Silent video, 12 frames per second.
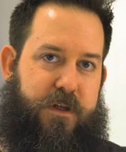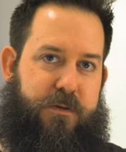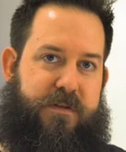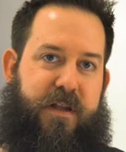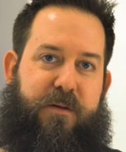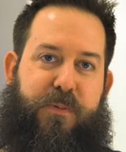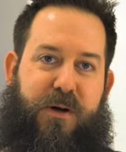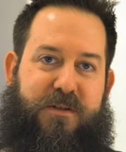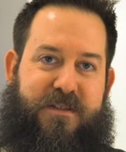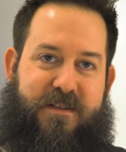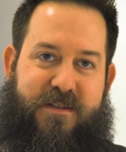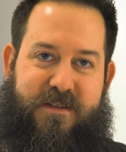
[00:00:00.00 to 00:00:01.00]
videos that I
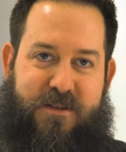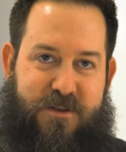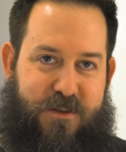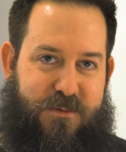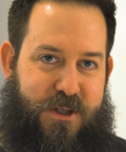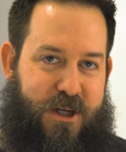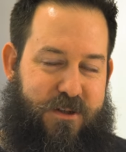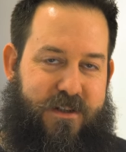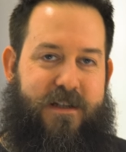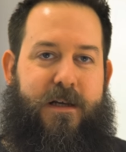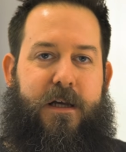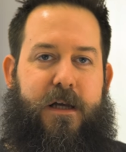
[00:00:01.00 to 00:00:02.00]
post on this YouTube
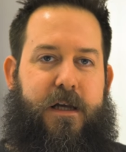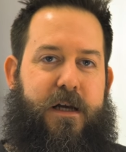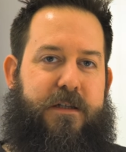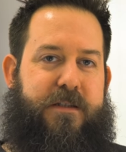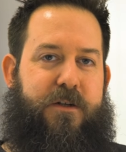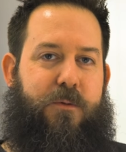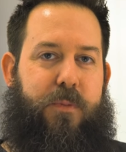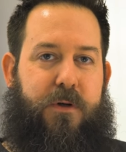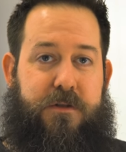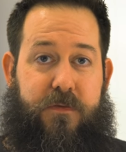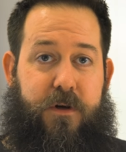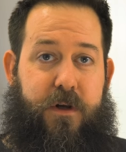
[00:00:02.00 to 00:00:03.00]
channel because I don't
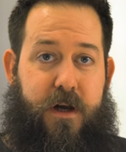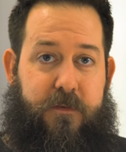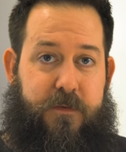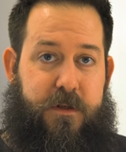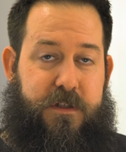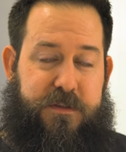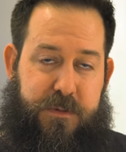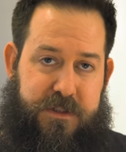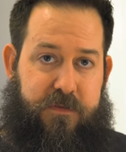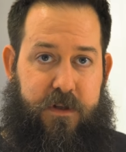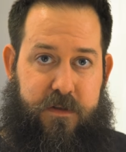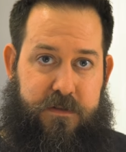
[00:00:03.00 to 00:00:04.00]
post very often
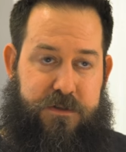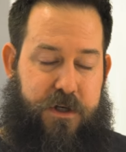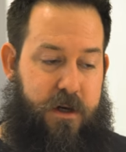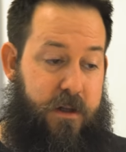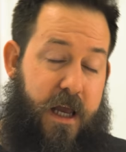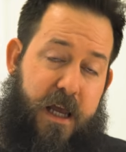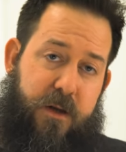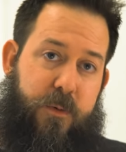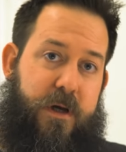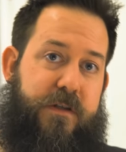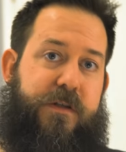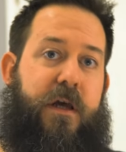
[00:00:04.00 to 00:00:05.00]
specifically on this channel.
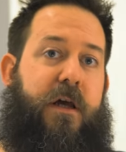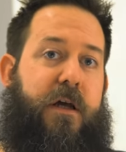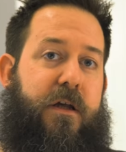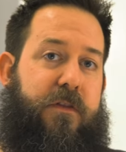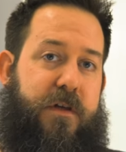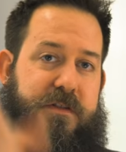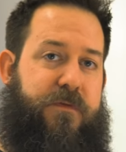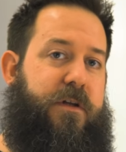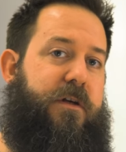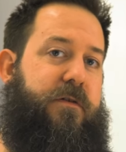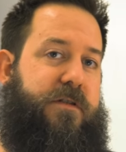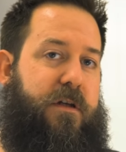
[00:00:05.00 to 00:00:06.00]
Anyways, this
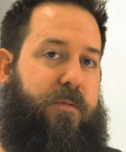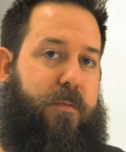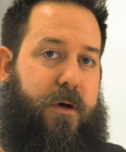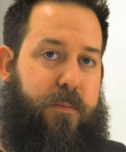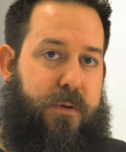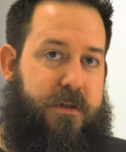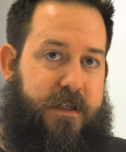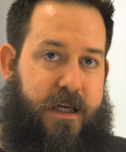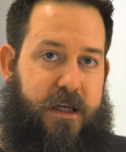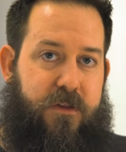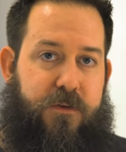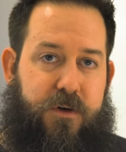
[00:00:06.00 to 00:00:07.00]
video is going to be about building
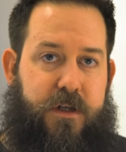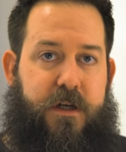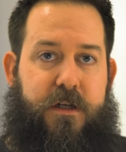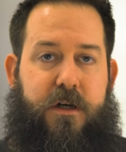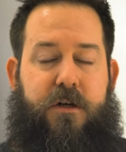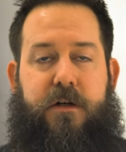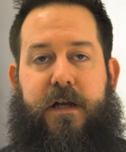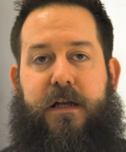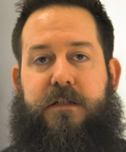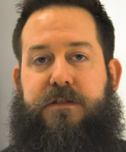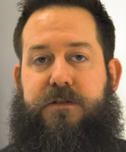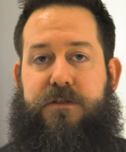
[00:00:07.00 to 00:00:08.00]
a
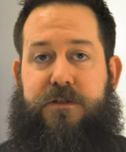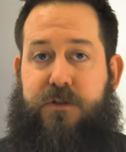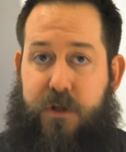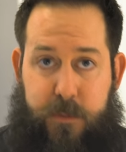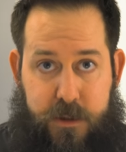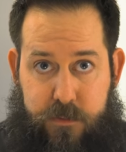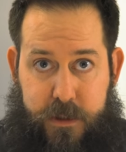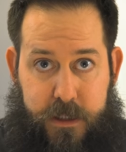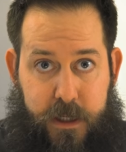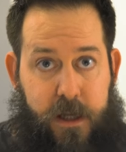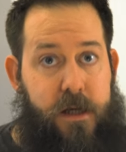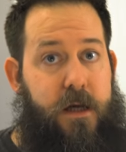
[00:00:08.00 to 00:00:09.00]
3900X streaming
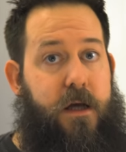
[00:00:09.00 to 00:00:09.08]
rig.